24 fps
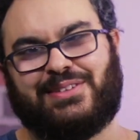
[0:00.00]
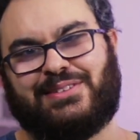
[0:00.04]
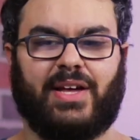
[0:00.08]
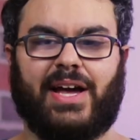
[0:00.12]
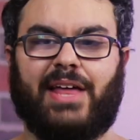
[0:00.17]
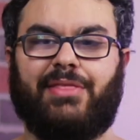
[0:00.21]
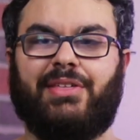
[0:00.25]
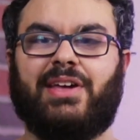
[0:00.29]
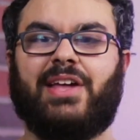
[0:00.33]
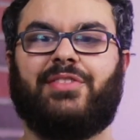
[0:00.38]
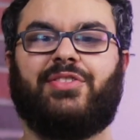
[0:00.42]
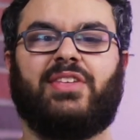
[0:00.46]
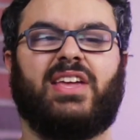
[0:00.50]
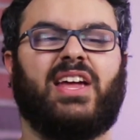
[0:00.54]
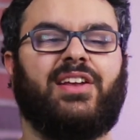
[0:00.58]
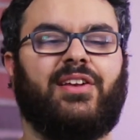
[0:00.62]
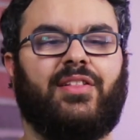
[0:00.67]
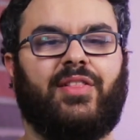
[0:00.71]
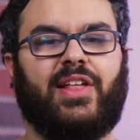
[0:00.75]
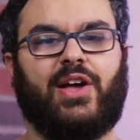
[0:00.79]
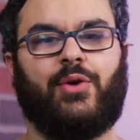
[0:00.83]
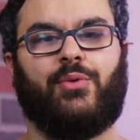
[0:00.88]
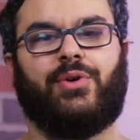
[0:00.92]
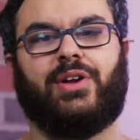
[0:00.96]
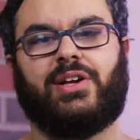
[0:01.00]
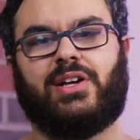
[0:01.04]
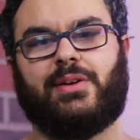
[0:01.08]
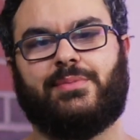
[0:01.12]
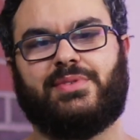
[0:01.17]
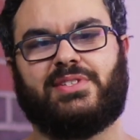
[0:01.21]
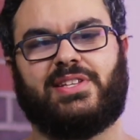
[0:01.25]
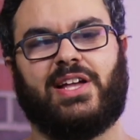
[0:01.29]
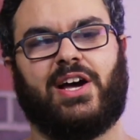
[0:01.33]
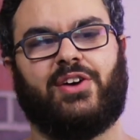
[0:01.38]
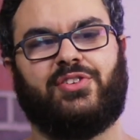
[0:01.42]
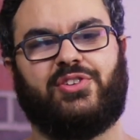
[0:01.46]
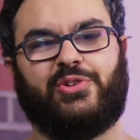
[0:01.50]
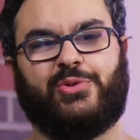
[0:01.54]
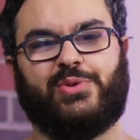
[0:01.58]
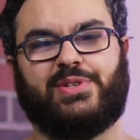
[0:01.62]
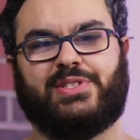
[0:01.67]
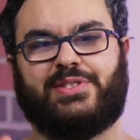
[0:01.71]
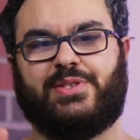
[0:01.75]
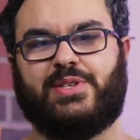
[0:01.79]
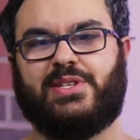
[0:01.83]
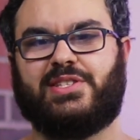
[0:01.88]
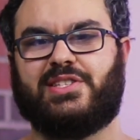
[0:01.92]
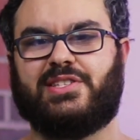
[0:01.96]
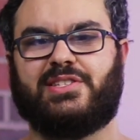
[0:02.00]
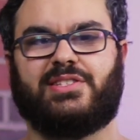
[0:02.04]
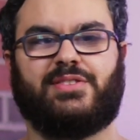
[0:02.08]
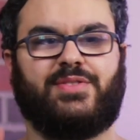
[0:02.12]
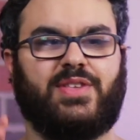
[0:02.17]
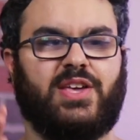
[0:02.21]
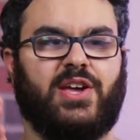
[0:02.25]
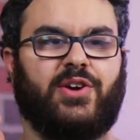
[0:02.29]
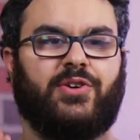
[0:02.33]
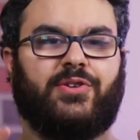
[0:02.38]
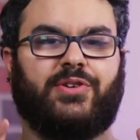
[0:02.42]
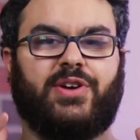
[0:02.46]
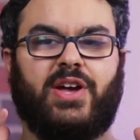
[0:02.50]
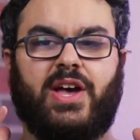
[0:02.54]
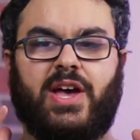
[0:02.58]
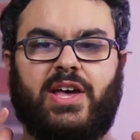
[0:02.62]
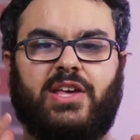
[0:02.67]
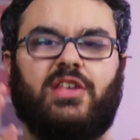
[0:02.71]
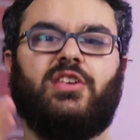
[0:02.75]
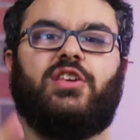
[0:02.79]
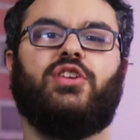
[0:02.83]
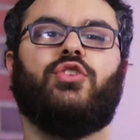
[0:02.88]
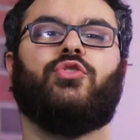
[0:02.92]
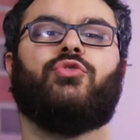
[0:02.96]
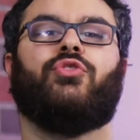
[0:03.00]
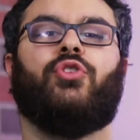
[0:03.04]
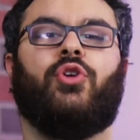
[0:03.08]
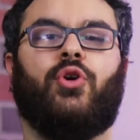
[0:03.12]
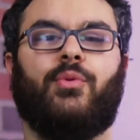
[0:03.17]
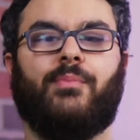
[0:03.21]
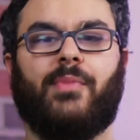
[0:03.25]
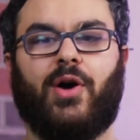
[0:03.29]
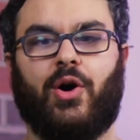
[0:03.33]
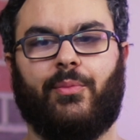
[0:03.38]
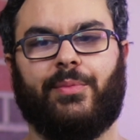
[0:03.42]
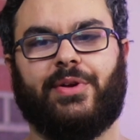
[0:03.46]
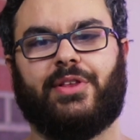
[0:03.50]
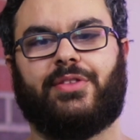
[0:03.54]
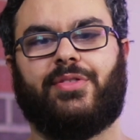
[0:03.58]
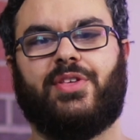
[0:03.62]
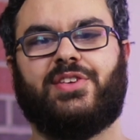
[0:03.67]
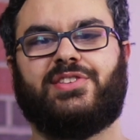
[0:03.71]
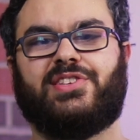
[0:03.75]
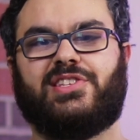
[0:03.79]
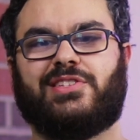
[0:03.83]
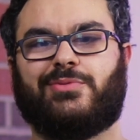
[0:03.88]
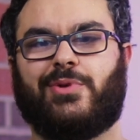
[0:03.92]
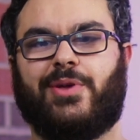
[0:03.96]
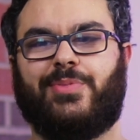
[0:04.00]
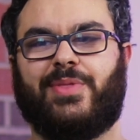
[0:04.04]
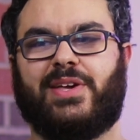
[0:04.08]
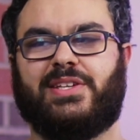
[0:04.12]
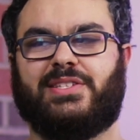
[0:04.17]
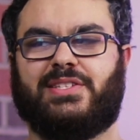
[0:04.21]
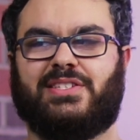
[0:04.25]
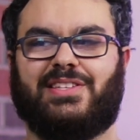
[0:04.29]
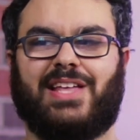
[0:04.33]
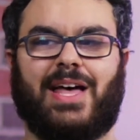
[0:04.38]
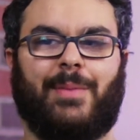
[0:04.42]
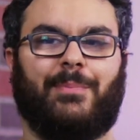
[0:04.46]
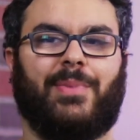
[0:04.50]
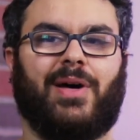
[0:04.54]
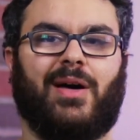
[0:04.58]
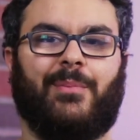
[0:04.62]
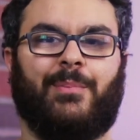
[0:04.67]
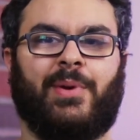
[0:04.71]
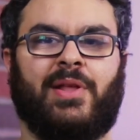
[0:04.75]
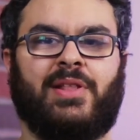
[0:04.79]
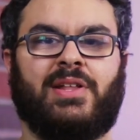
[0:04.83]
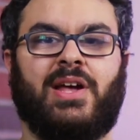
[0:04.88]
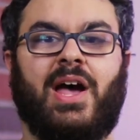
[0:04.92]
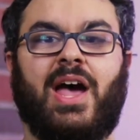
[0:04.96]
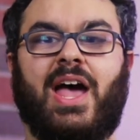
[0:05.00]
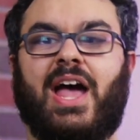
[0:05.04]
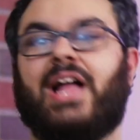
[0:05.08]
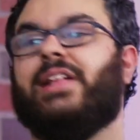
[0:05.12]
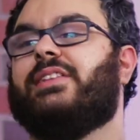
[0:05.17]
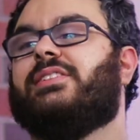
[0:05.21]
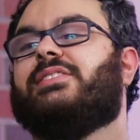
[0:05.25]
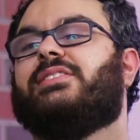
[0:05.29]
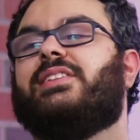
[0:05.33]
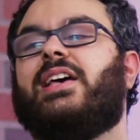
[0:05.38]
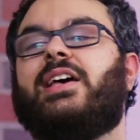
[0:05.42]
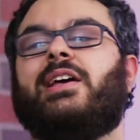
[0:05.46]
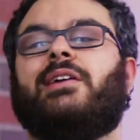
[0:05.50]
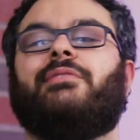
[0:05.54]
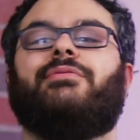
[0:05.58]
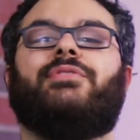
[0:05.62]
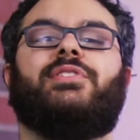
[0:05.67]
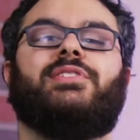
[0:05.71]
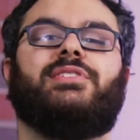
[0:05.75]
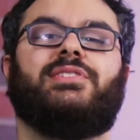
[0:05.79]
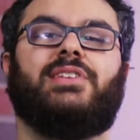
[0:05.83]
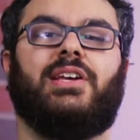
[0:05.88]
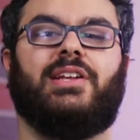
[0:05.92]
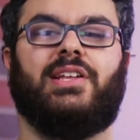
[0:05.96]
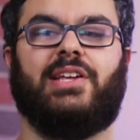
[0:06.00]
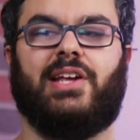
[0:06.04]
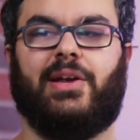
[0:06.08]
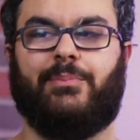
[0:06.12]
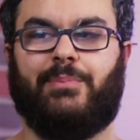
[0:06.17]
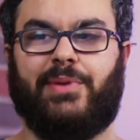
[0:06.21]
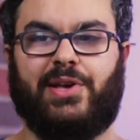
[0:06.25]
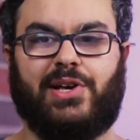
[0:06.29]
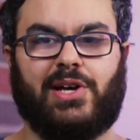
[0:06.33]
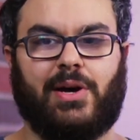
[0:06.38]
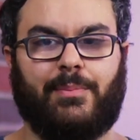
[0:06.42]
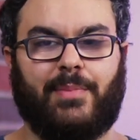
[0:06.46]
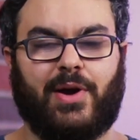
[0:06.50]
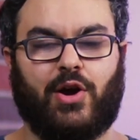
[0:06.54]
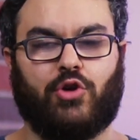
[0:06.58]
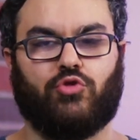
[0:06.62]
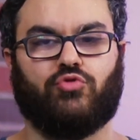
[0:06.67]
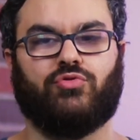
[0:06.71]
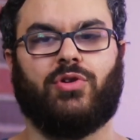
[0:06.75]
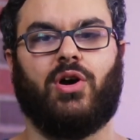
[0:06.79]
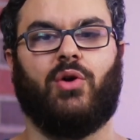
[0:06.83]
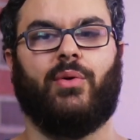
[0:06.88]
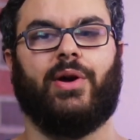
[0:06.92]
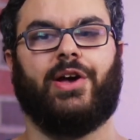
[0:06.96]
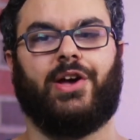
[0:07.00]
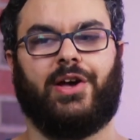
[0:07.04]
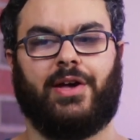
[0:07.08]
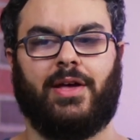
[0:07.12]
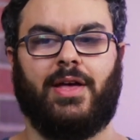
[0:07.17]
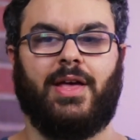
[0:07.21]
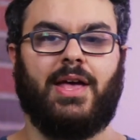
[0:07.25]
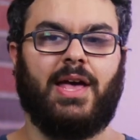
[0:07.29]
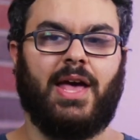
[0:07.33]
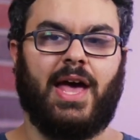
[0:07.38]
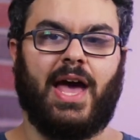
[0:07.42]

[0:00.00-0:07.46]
I think at the end of the day, what it comes down to is this is their hero moment. This is when they step up and save the city and become heroic.